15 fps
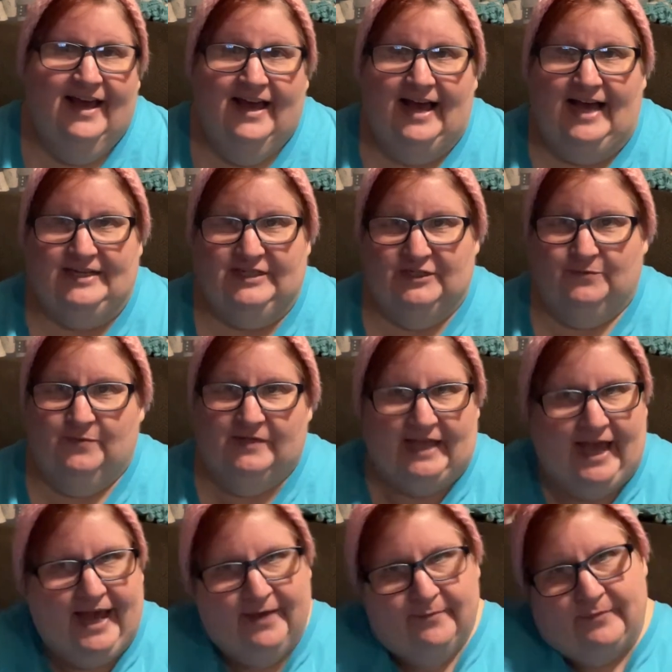I just put the
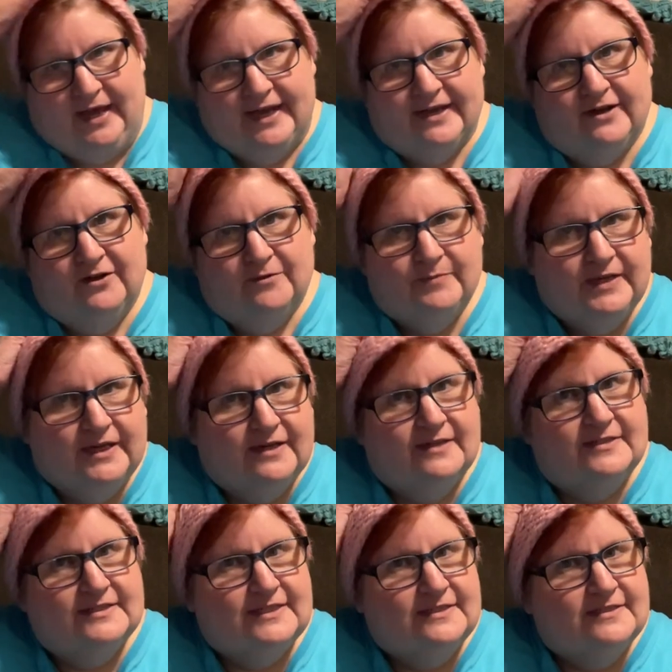hat back on
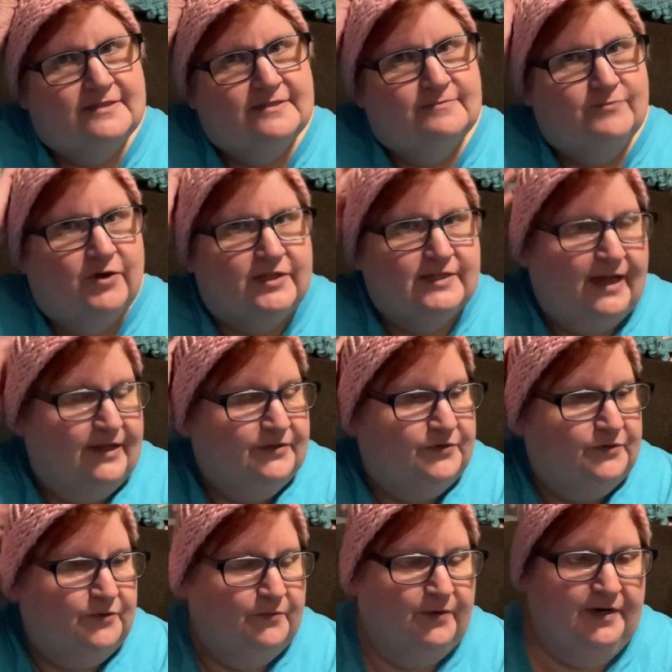because it's Breast Cancer
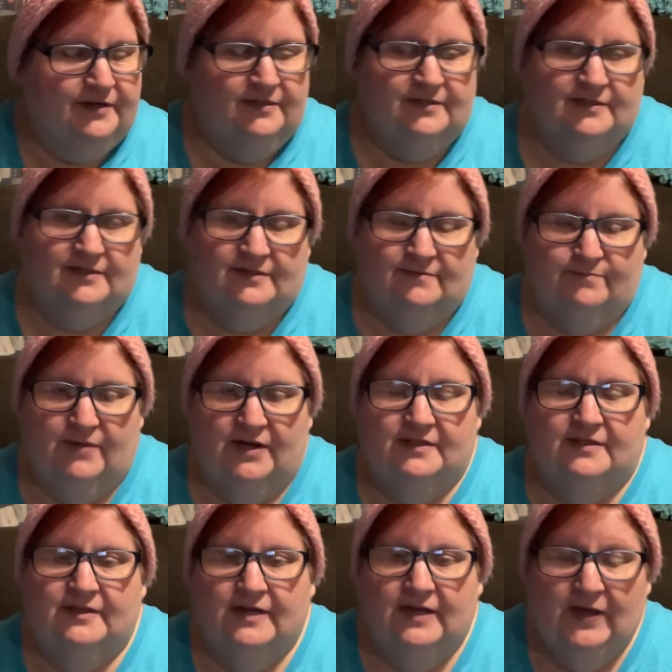Awareness
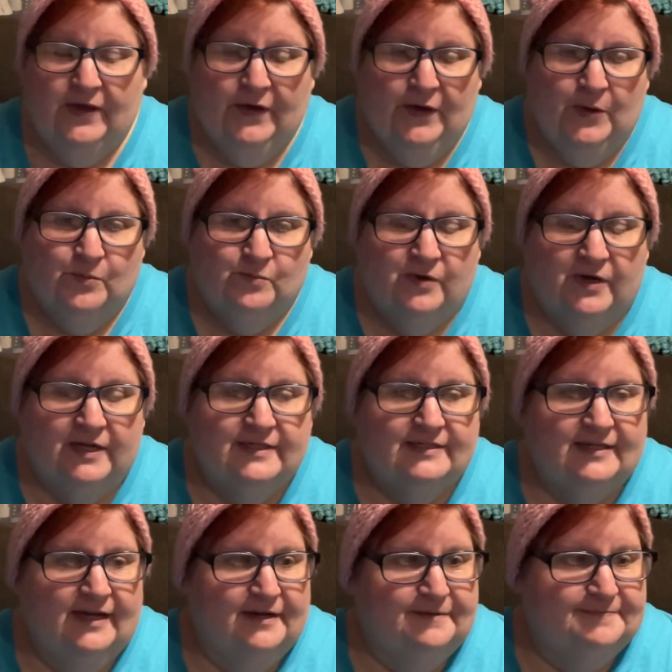Month. But,
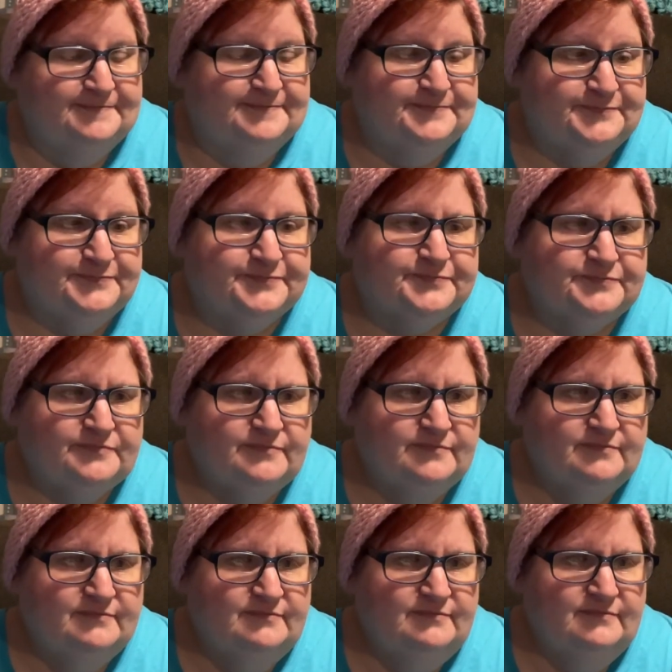and
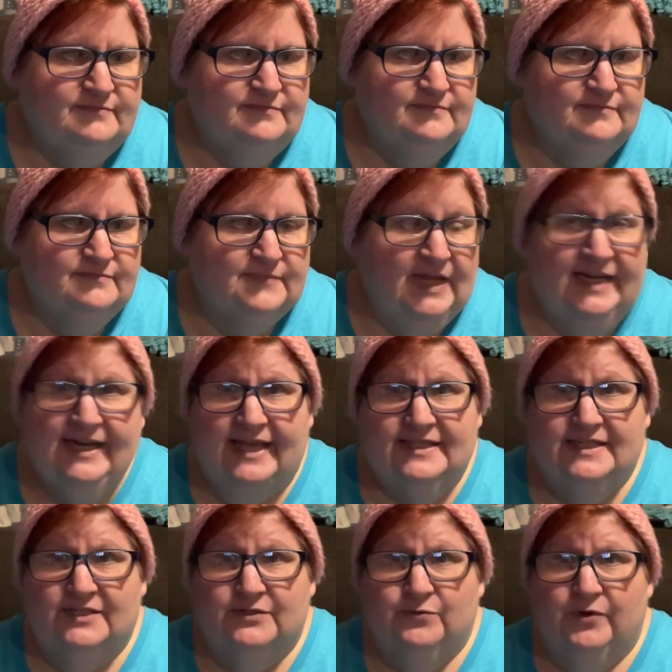
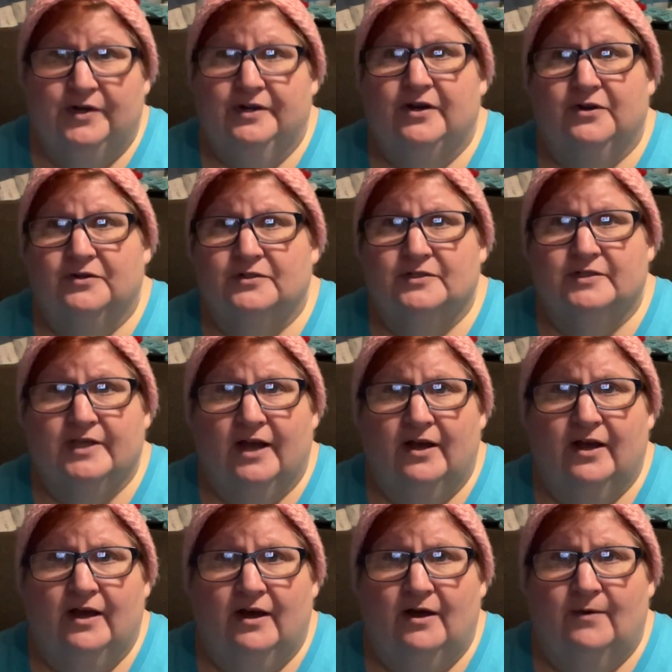Nancy's wearing hers
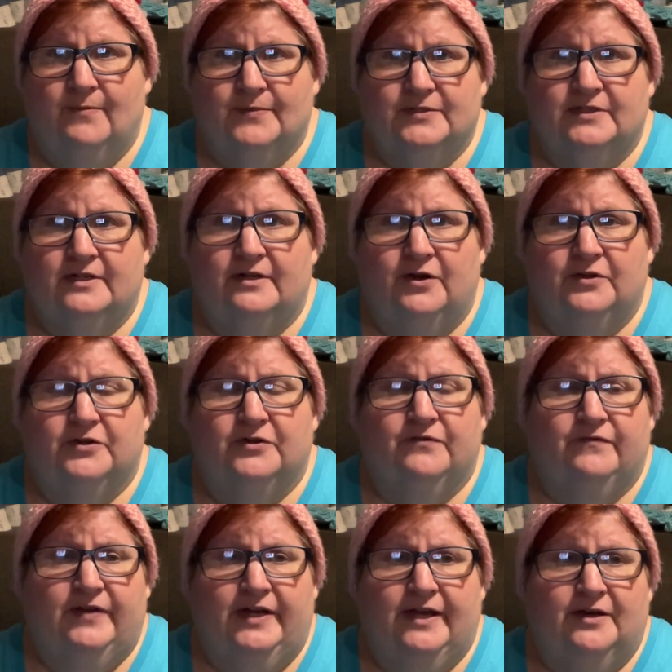almost in all her
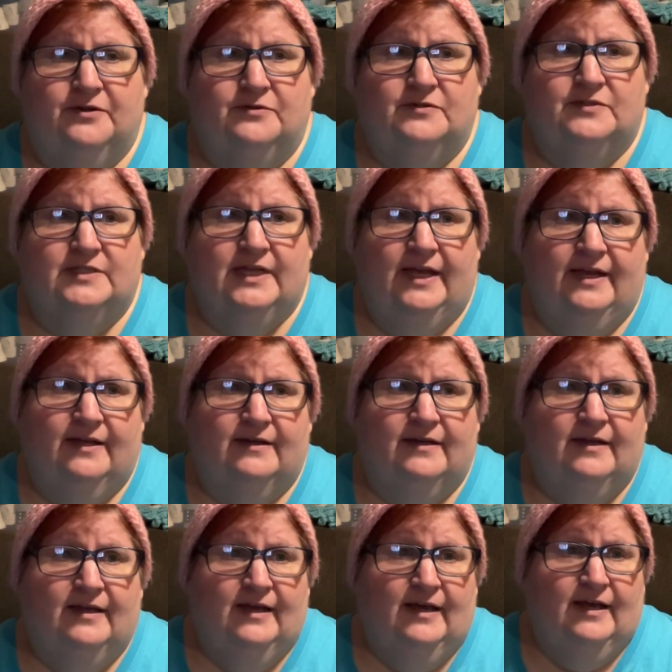videos, and
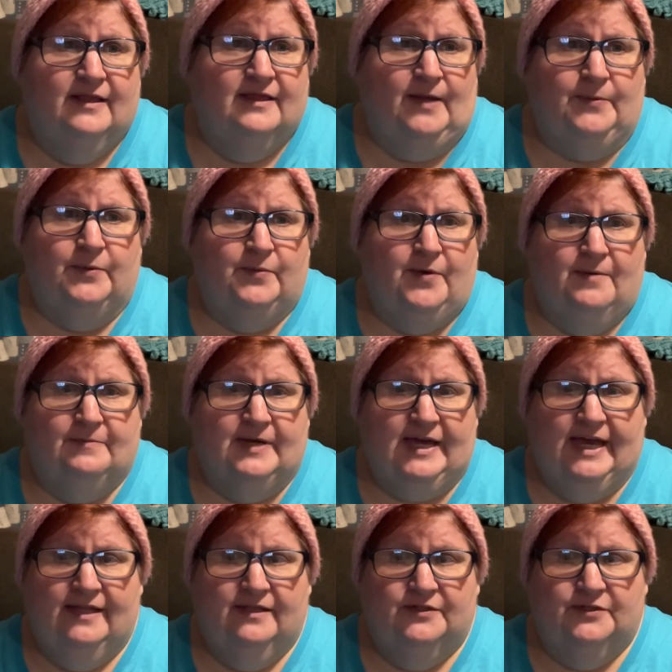Llama Mama
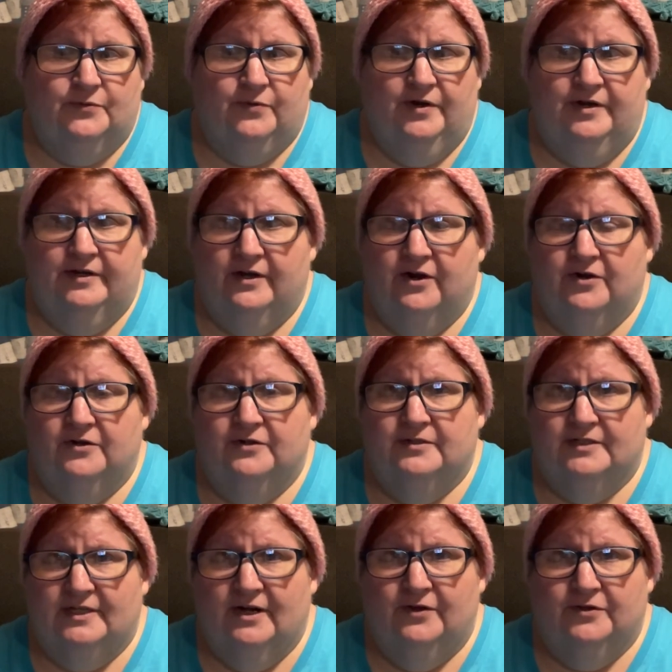Kayla's wearing it hers
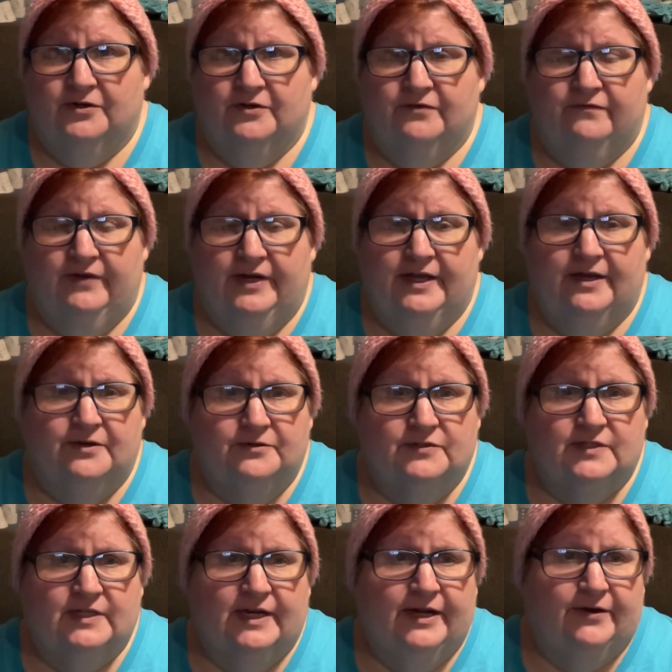in all her videos,
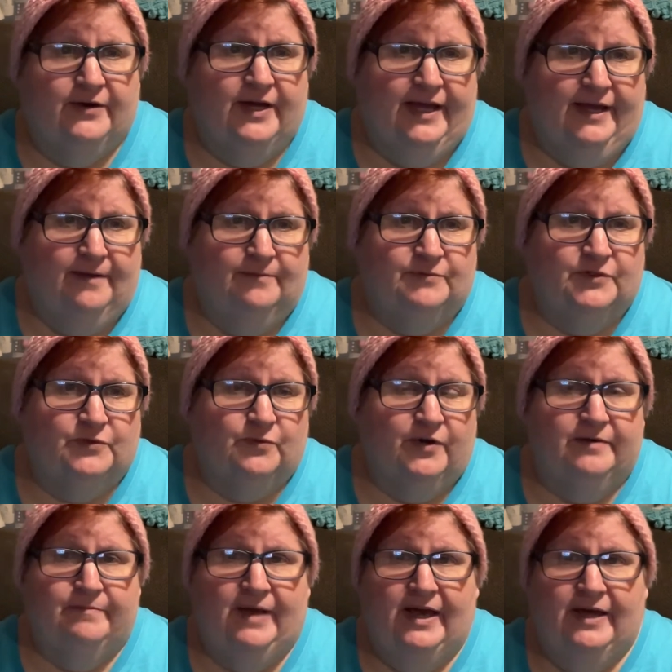and here I am just
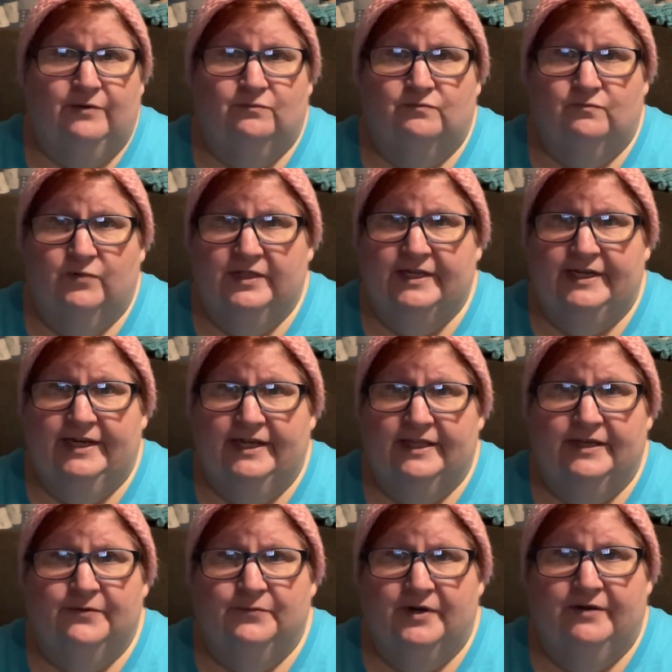wearing mine
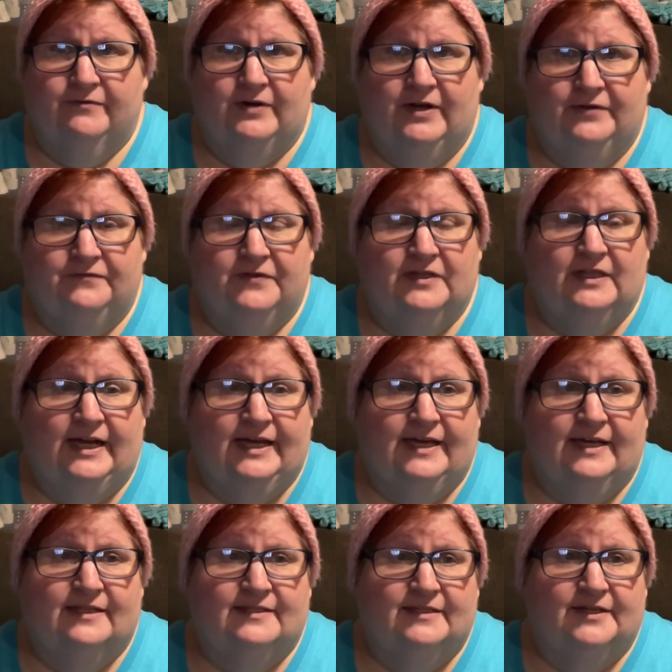willy-nilly whenever I feel like
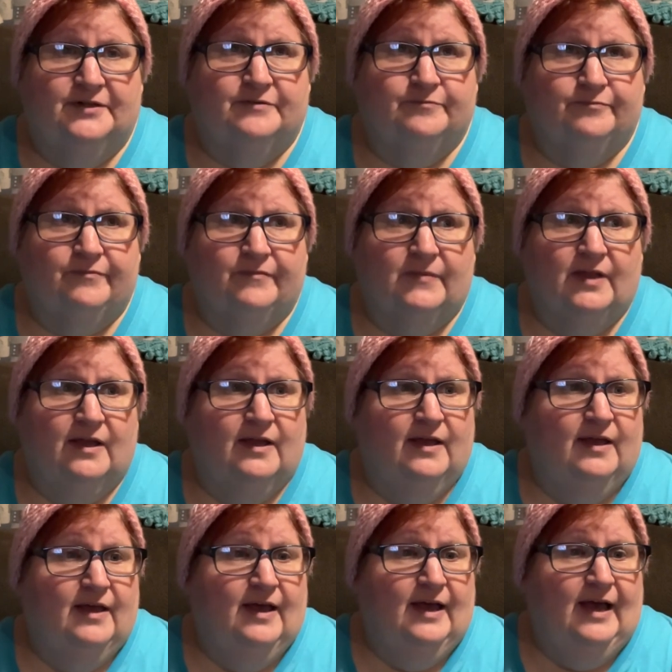it. So,
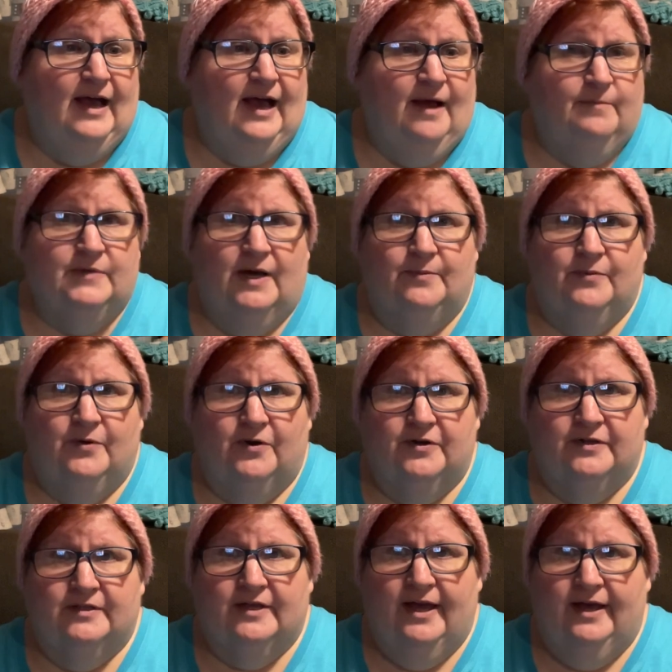I'm not part
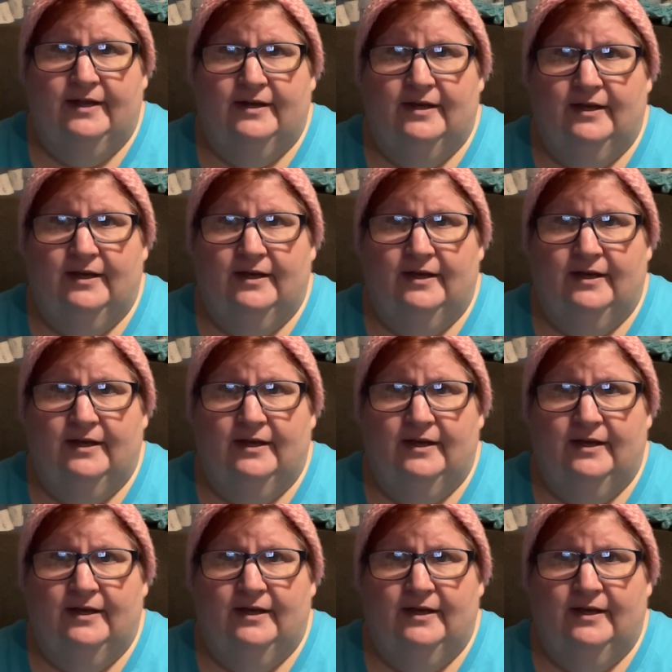of that.